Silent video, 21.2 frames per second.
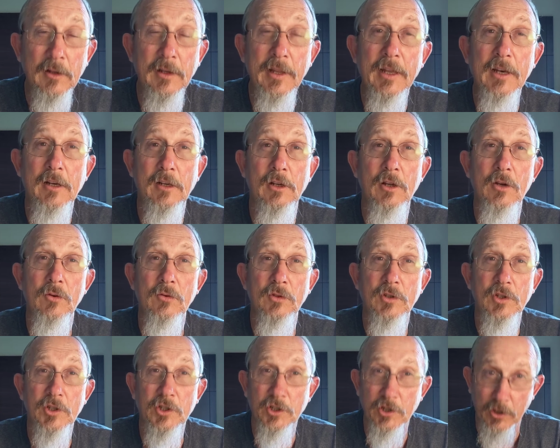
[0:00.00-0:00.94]
let alone
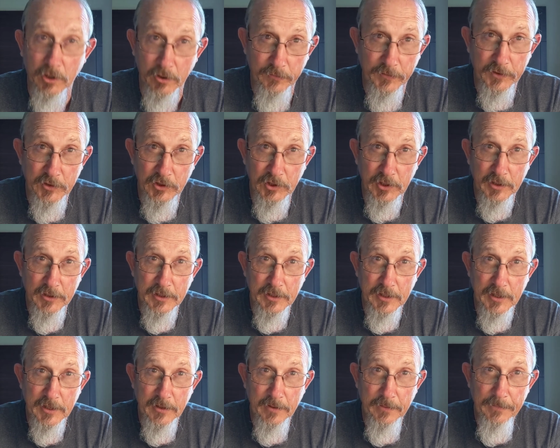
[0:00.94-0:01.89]
serve a
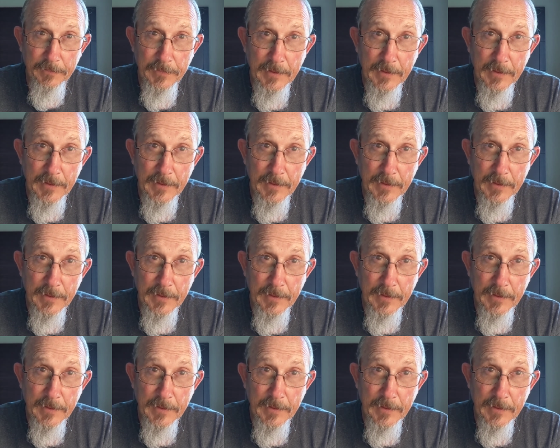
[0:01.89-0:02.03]
Gentile.